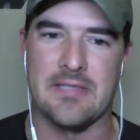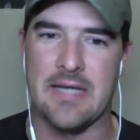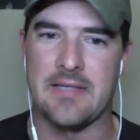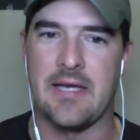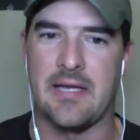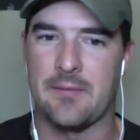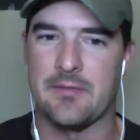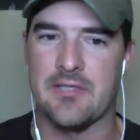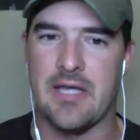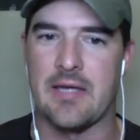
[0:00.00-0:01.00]
It's a
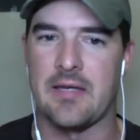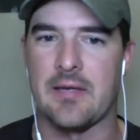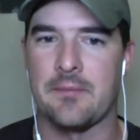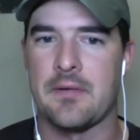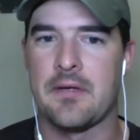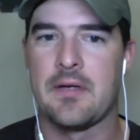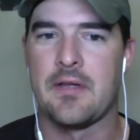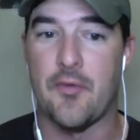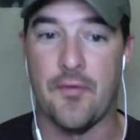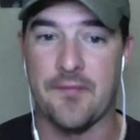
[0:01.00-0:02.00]
titanium and scandium
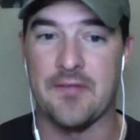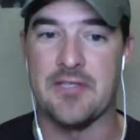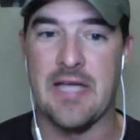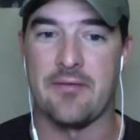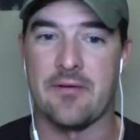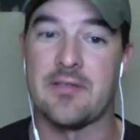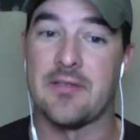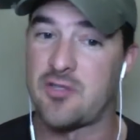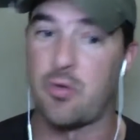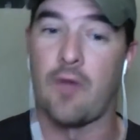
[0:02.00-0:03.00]

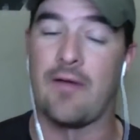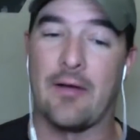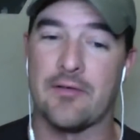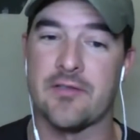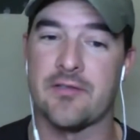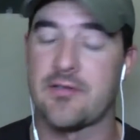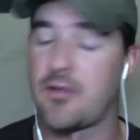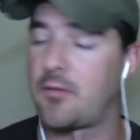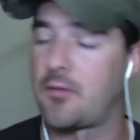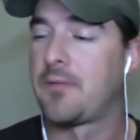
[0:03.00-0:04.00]
357. It's 12
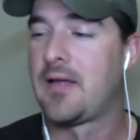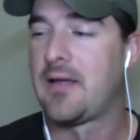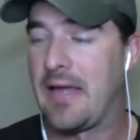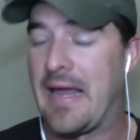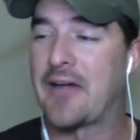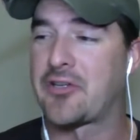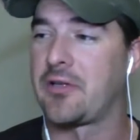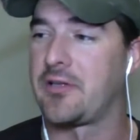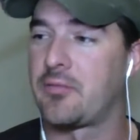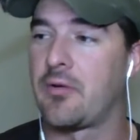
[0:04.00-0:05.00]
ounces, so it
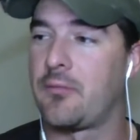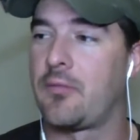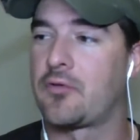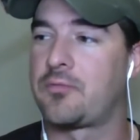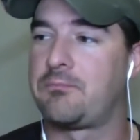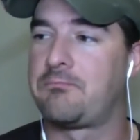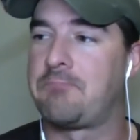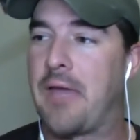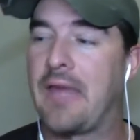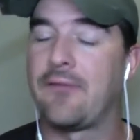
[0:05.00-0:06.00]
actually is one of the most
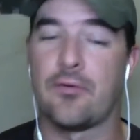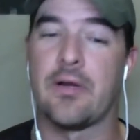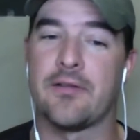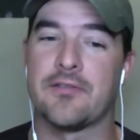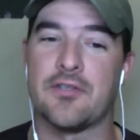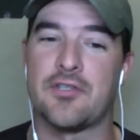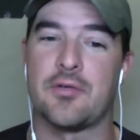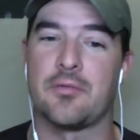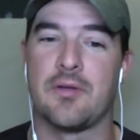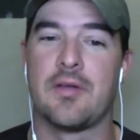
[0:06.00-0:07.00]
painful guns
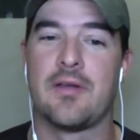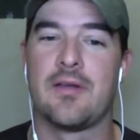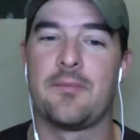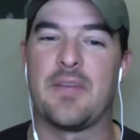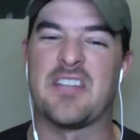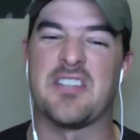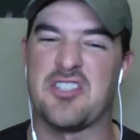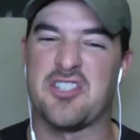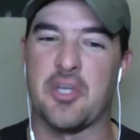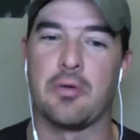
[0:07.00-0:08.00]
to shoot mm.
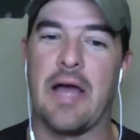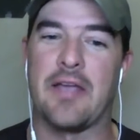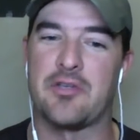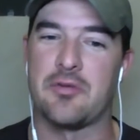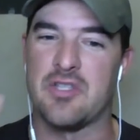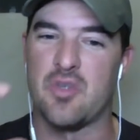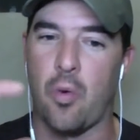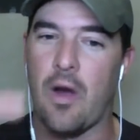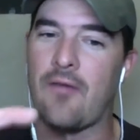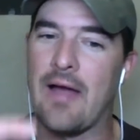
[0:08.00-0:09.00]
because it's so light. You
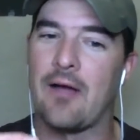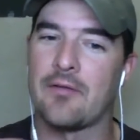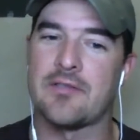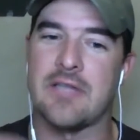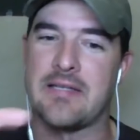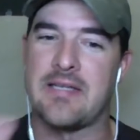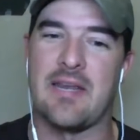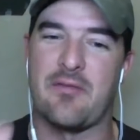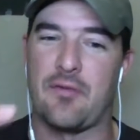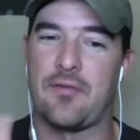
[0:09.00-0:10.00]
shoot a 12 ounce
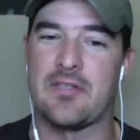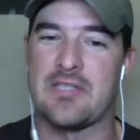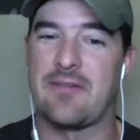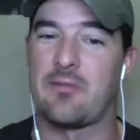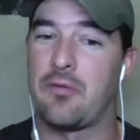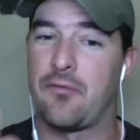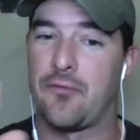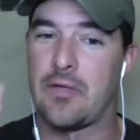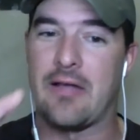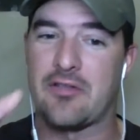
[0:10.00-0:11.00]
titanium 357
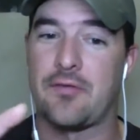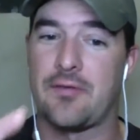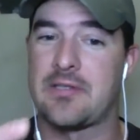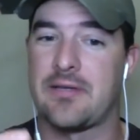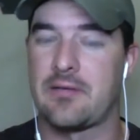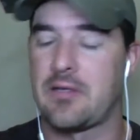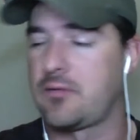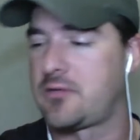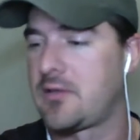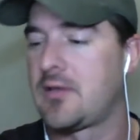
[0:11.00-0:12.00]
with full house 357
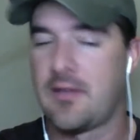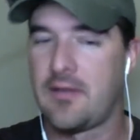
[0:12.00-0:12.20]
loads.